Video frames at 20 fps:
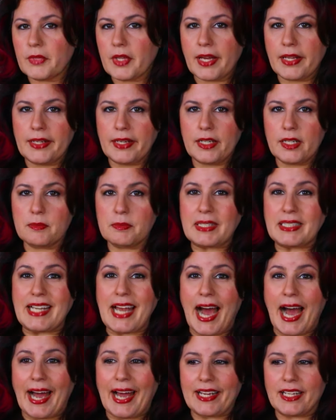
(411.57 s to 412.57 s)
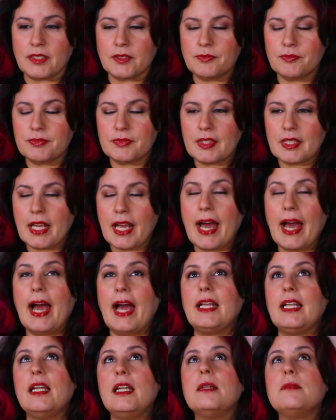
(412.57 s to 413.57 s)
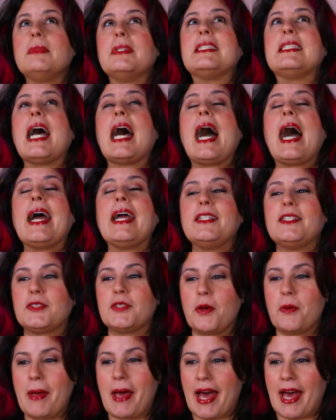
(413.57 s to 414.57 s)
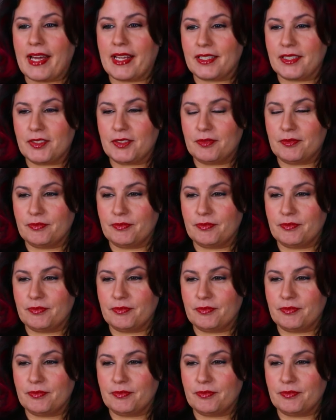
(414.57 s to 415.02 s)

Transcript: I need him to die. I need him to die so bad.